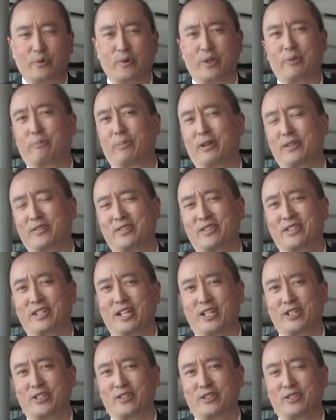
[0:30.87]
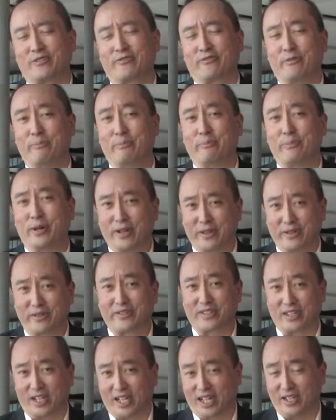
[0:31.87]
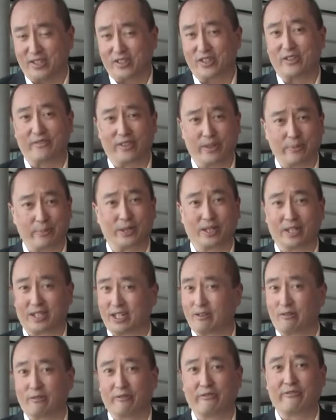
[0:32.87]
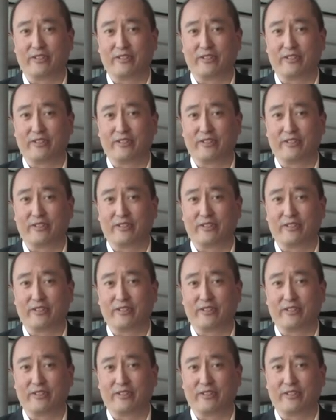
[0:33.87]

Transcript: with presentations from both sides of the political